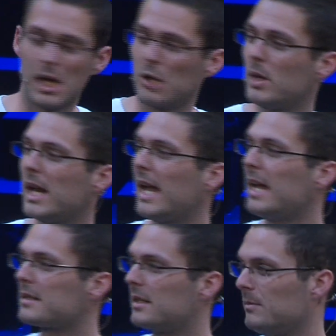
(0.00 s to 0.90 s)
And when I
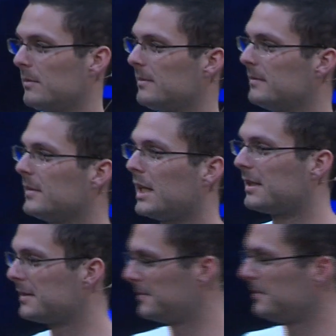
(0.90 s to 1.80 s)
ask him, like,
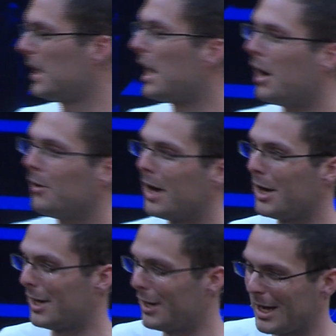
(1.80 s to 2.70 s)
how
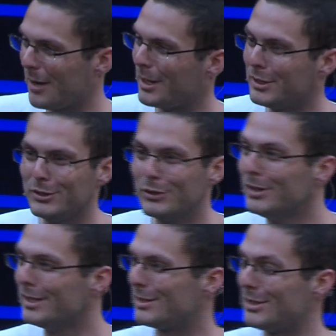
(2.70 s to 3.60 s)
are you
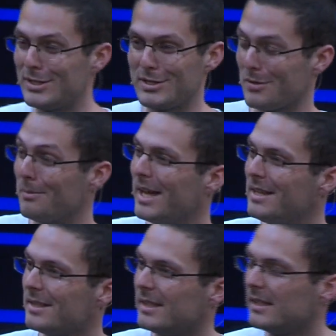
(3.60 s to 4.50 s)
doing this? This is
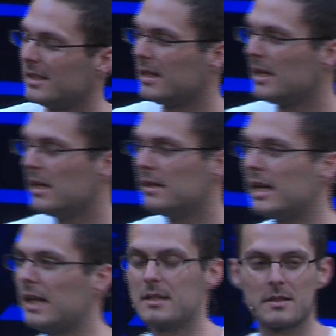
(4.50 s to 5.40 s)
amazing.
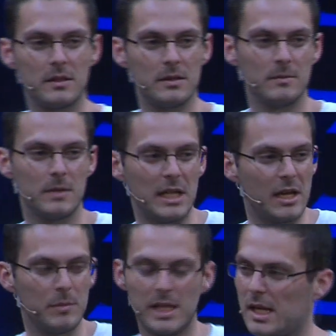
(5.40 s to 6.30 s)
He
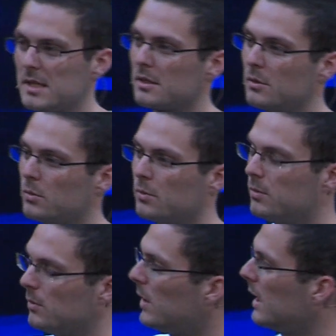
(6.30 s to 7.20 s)
gave me the answer
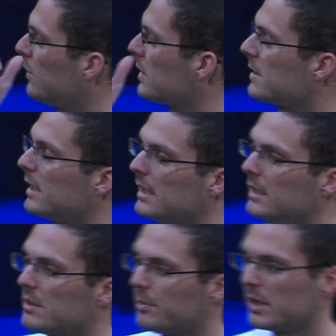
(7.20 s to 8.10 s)
while I was taking
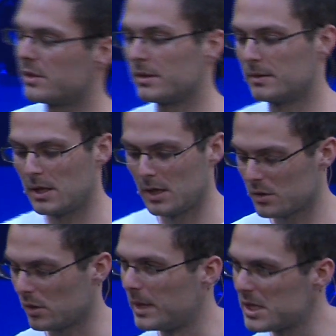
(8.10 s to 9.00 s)
this picture.
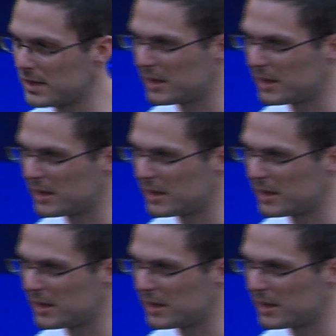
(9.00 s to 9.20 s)
So imagine